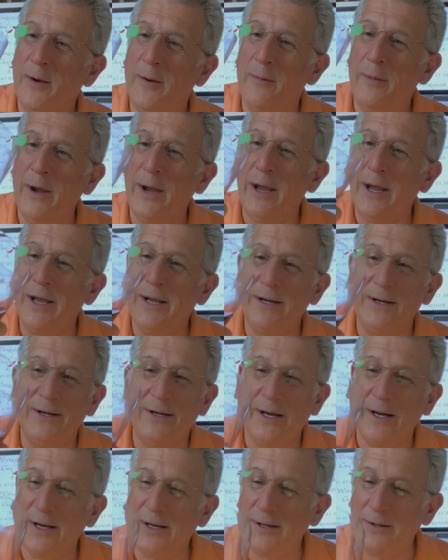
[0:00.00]
And
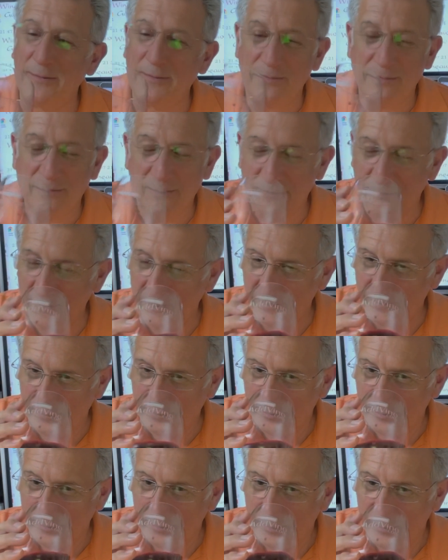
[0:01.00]
the
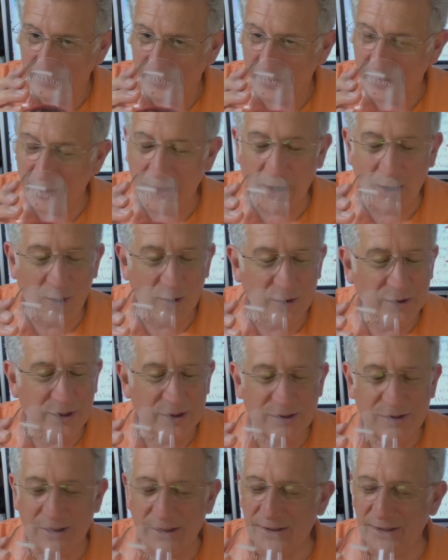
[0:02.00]
nose
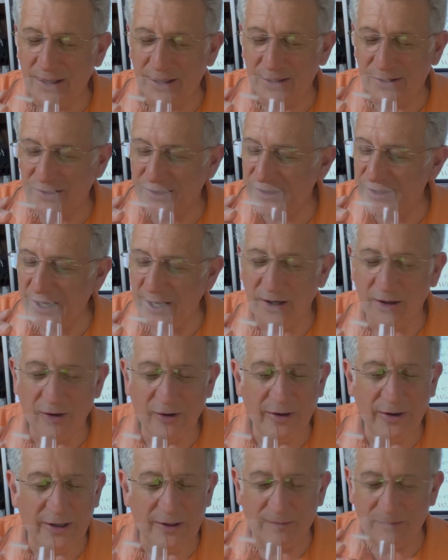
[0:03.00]
is
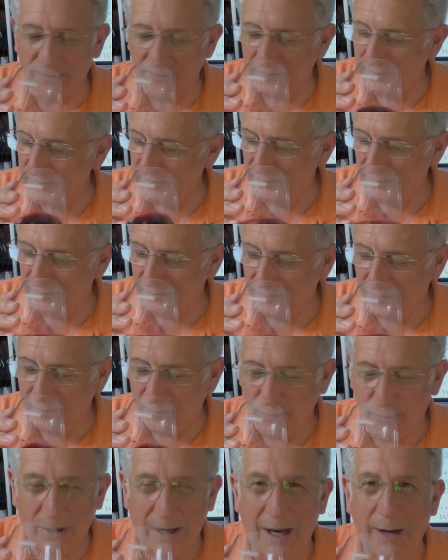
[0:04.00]
cedar and
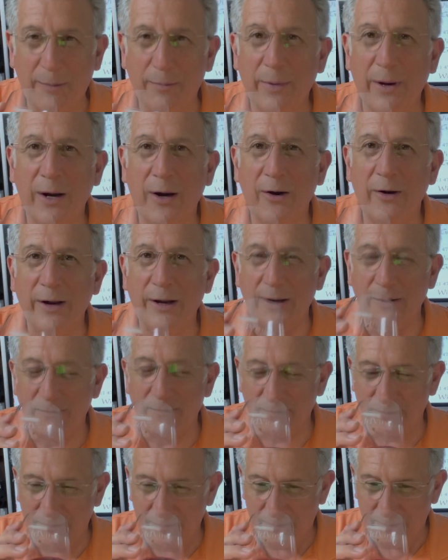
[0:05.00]
blackberry
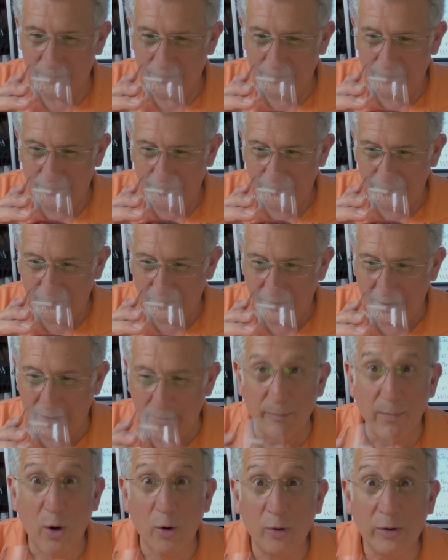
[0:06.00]
and
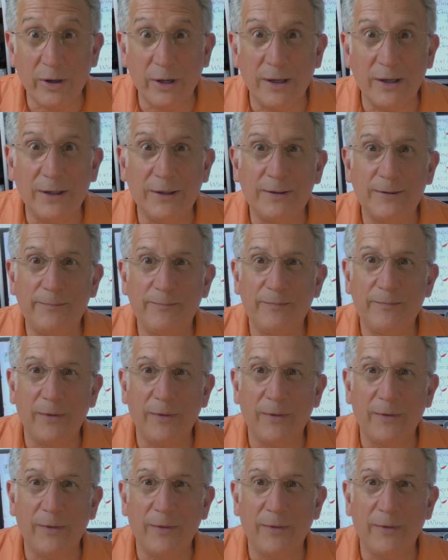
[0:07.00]
mocha.